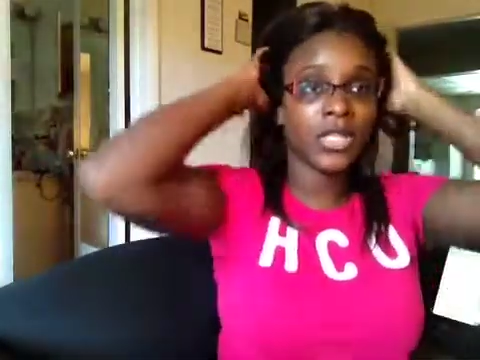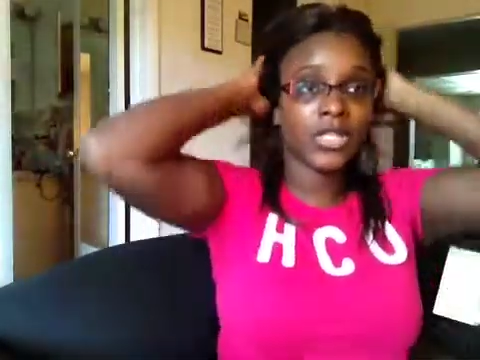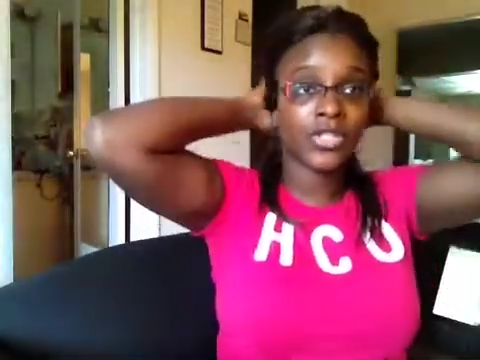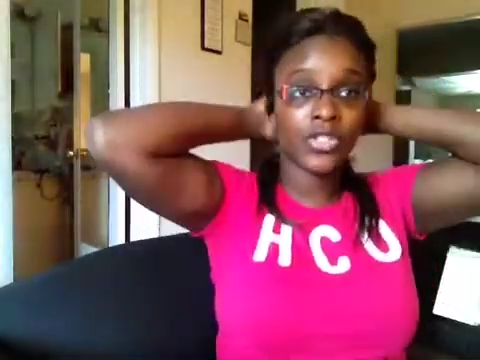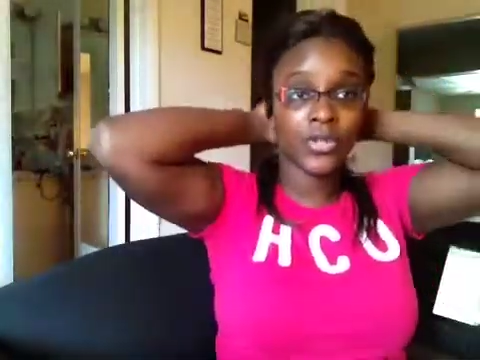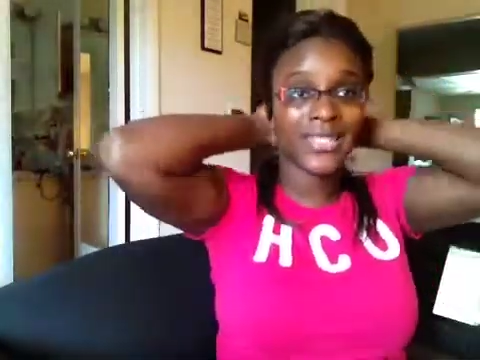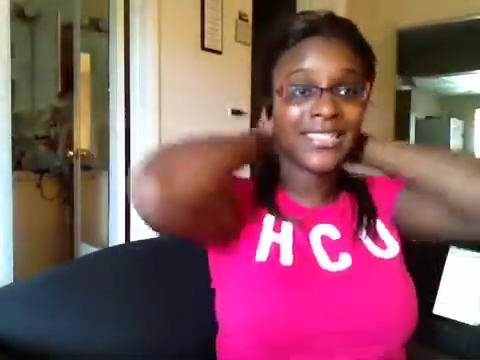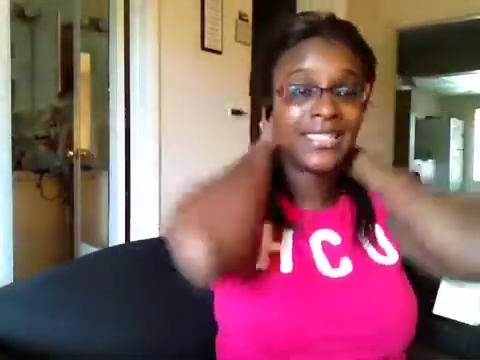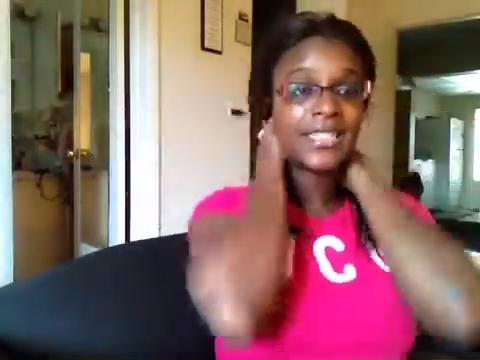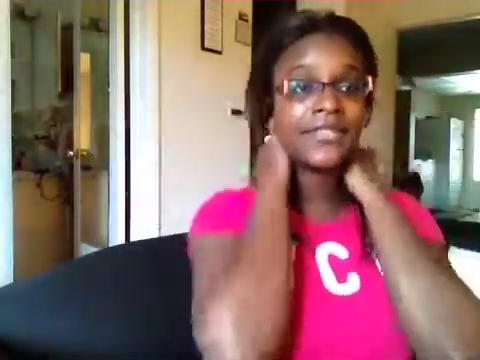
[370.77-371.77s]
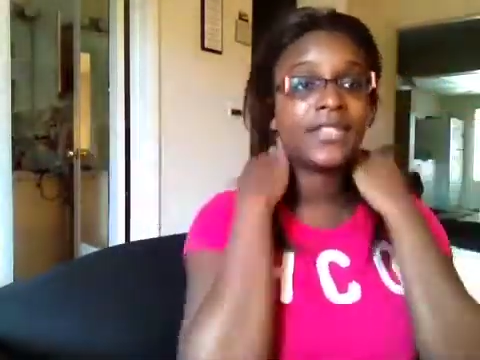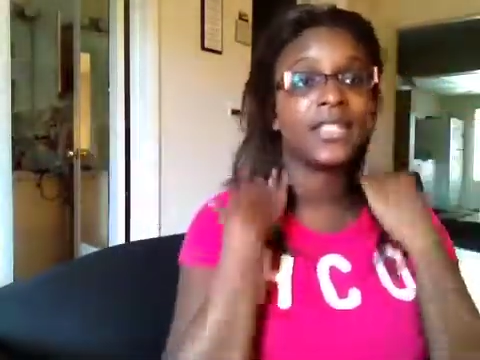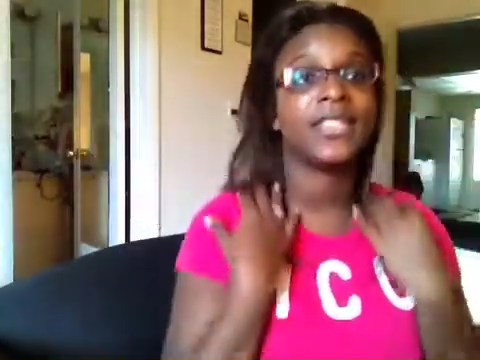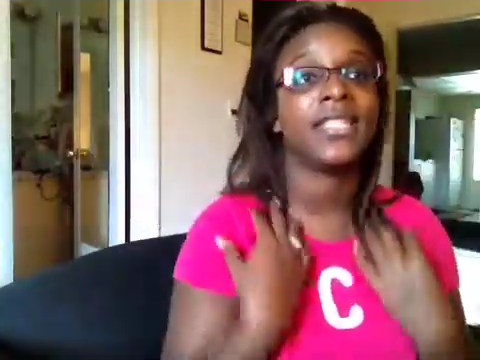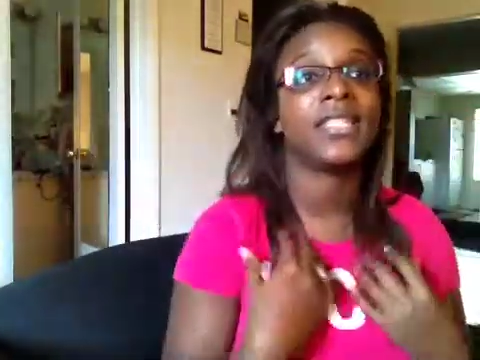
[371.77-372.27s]
So that's
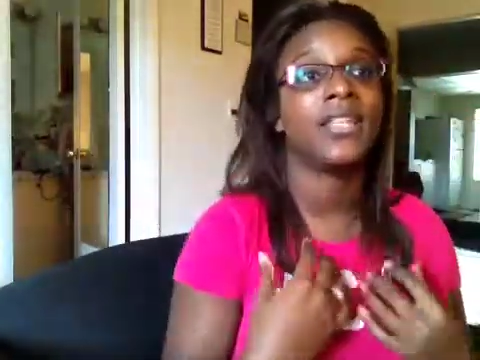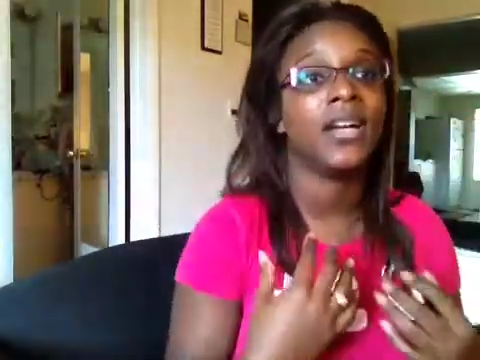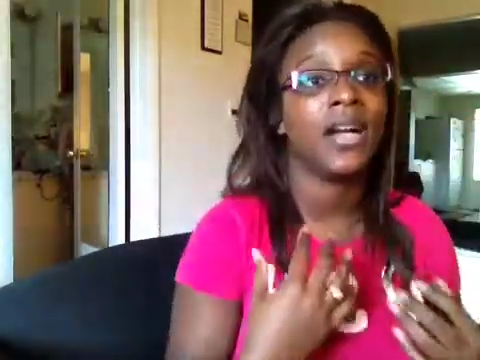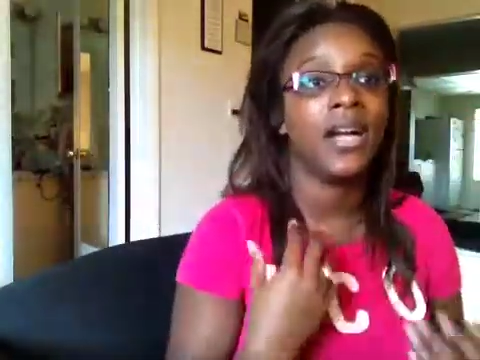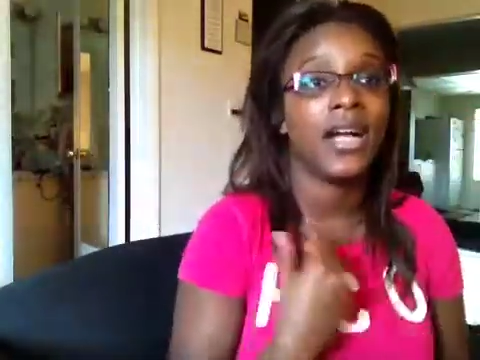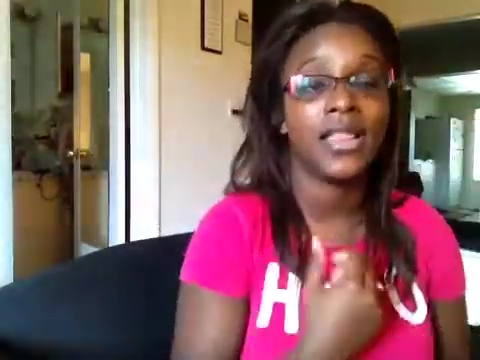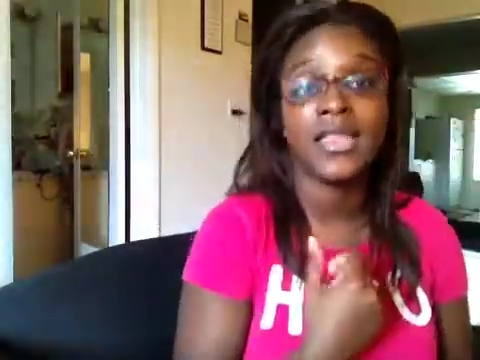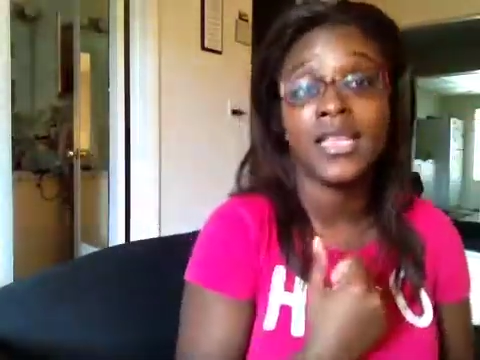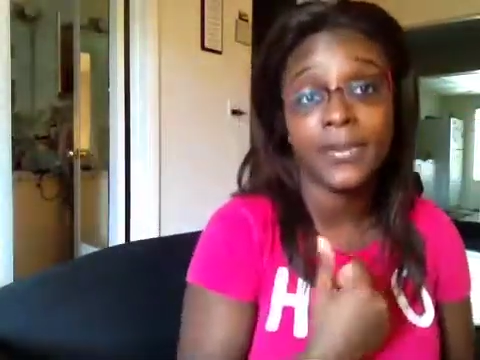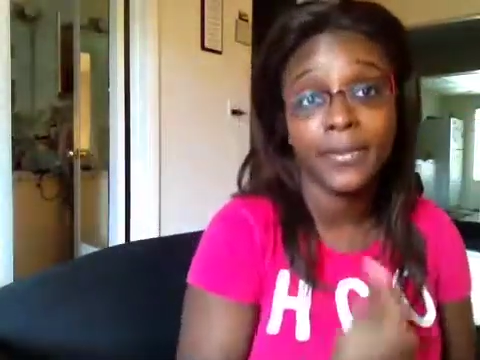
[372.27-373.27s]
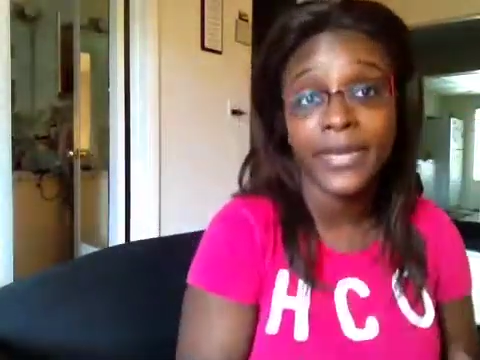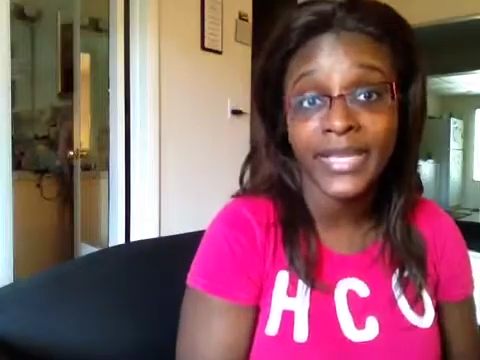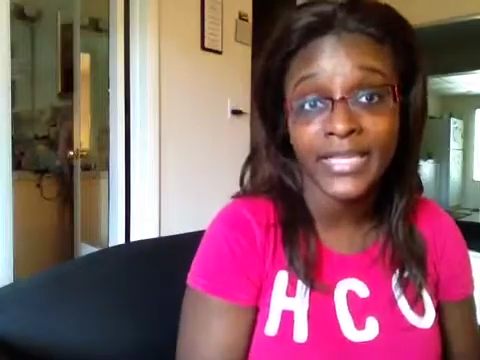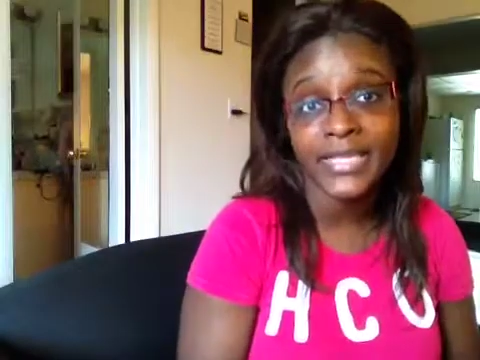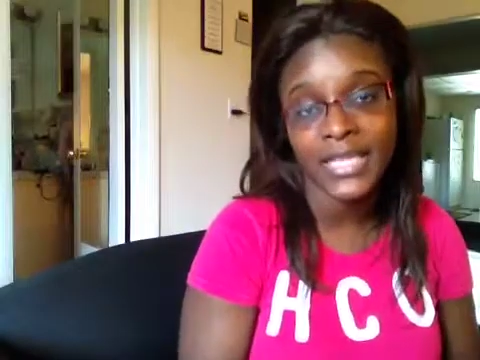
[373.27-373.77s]
definitely the
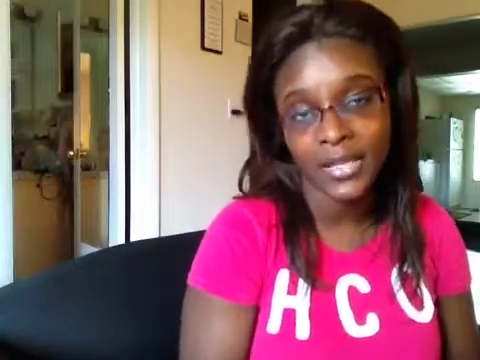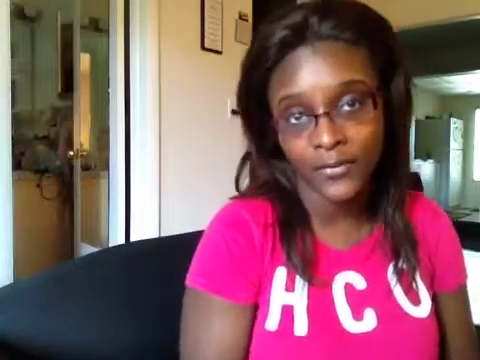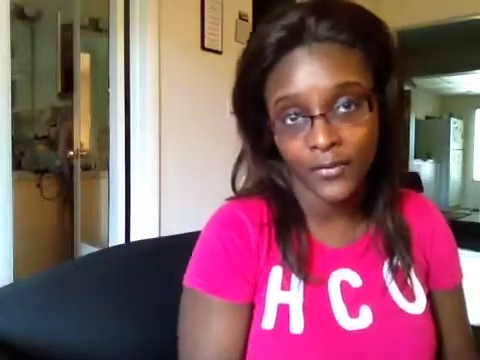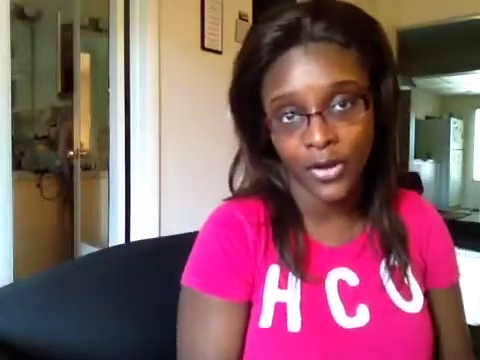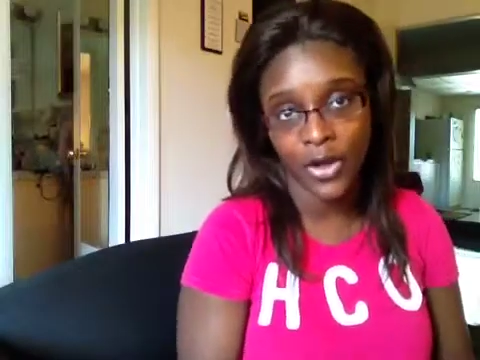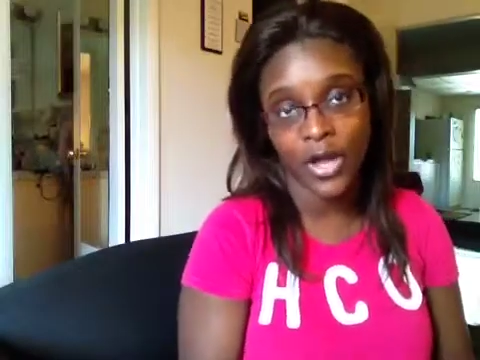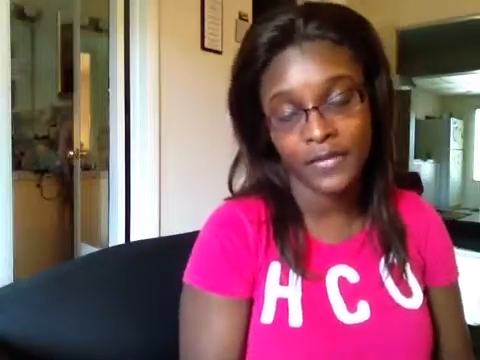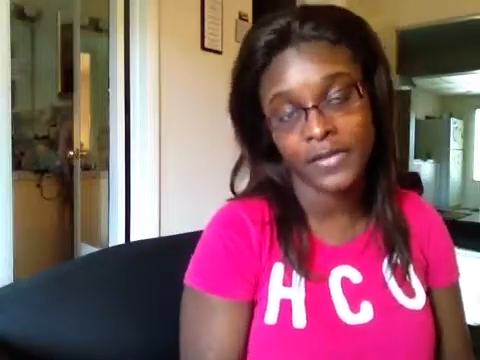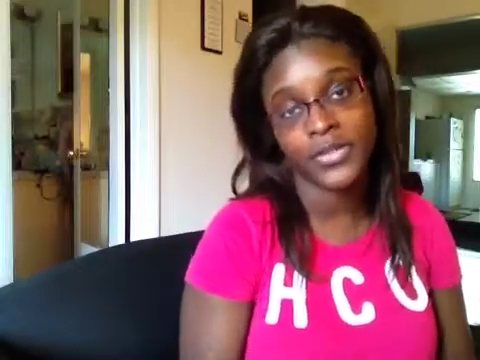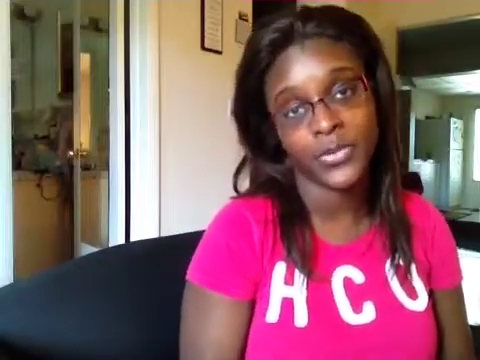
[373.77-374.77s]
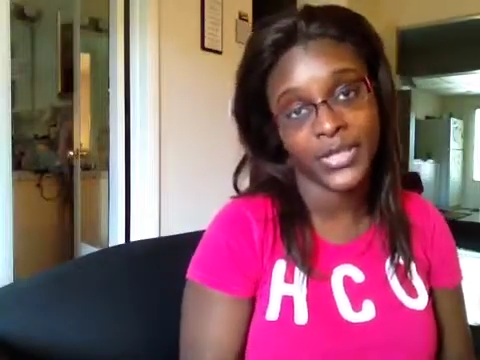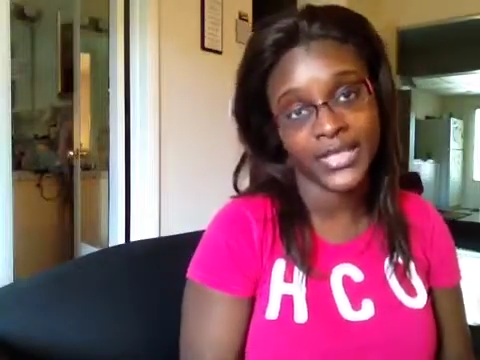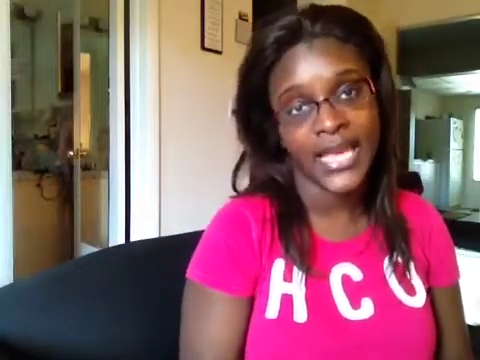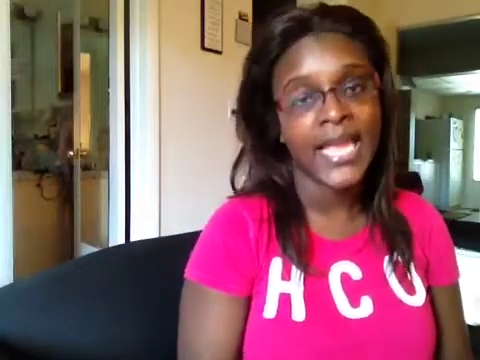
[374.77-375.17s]
biggest downfall of this wig,